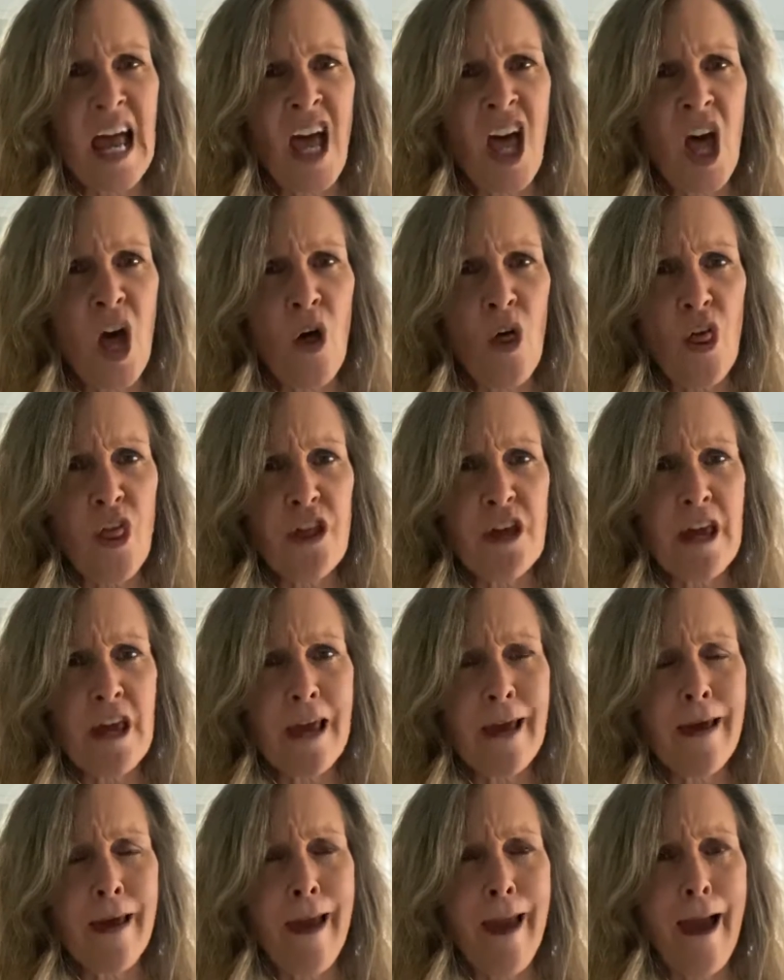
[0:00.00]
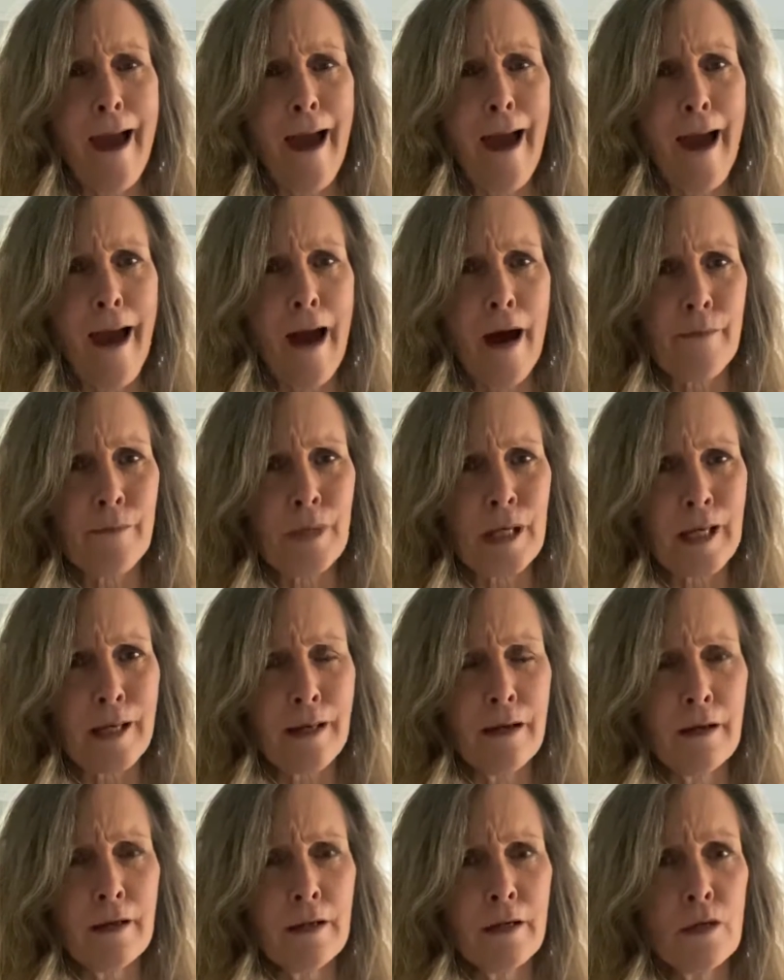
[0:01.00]
Healthy, happy,
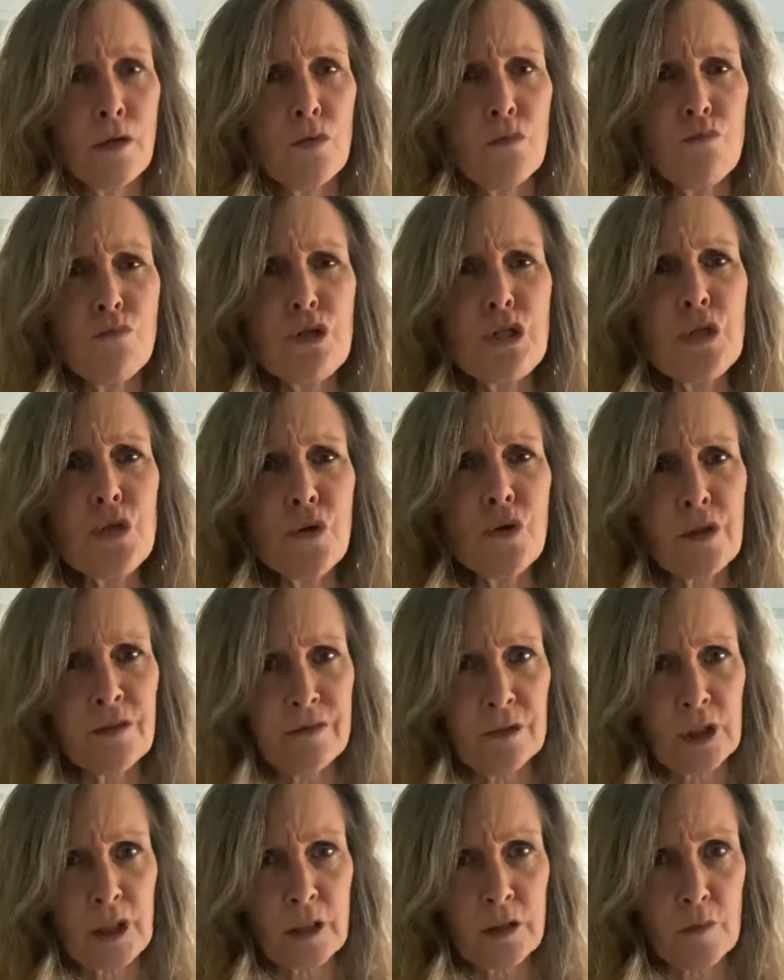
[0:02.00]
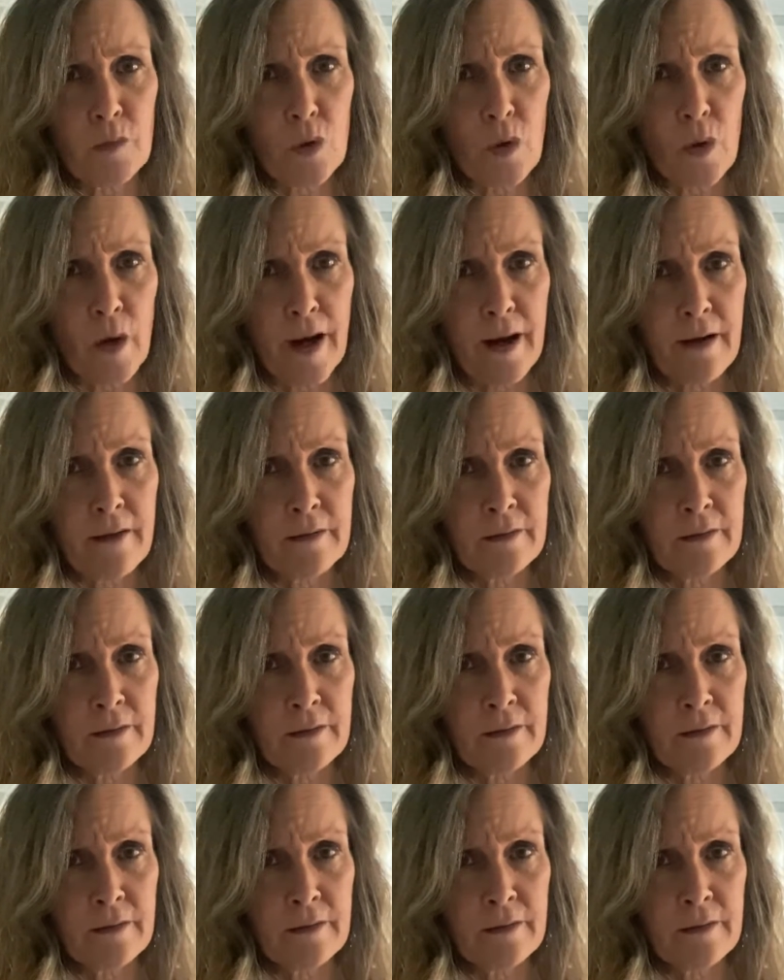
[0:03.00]
beautiful little boy.